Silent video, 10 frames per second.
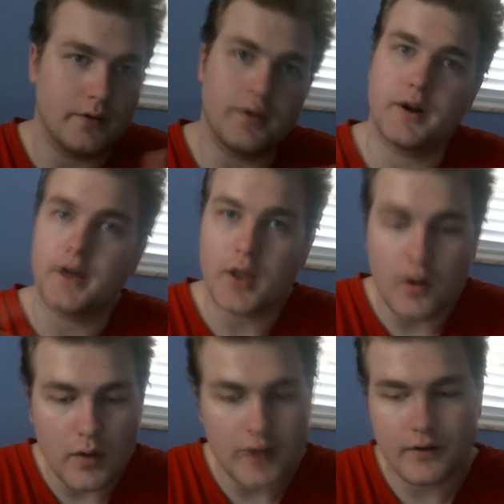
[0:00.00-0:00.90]
they're going to
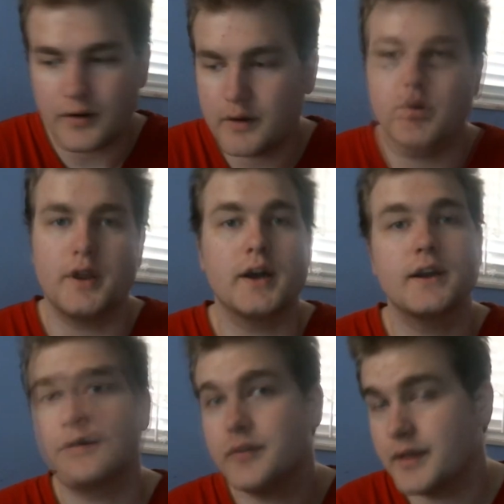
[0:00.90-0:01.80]
go under, we're not going
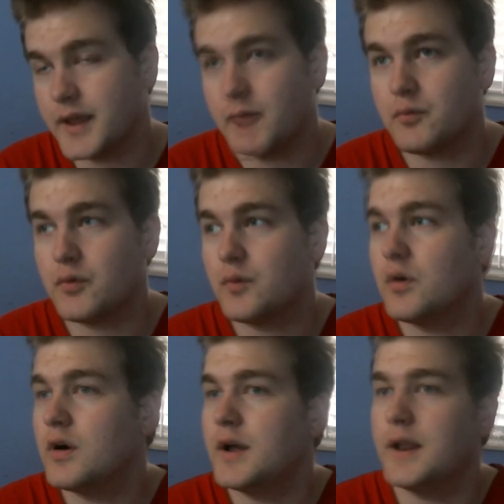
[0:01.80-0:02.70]
to see the games we
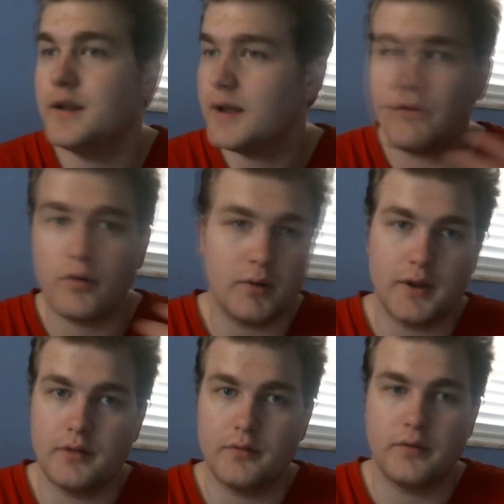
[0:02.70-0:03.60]
want, and
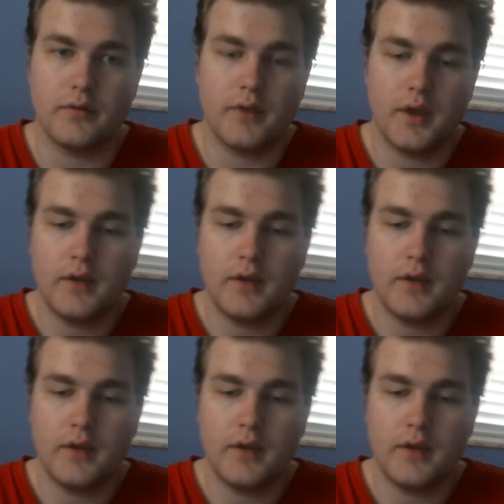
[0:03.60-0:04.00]
everybody loses.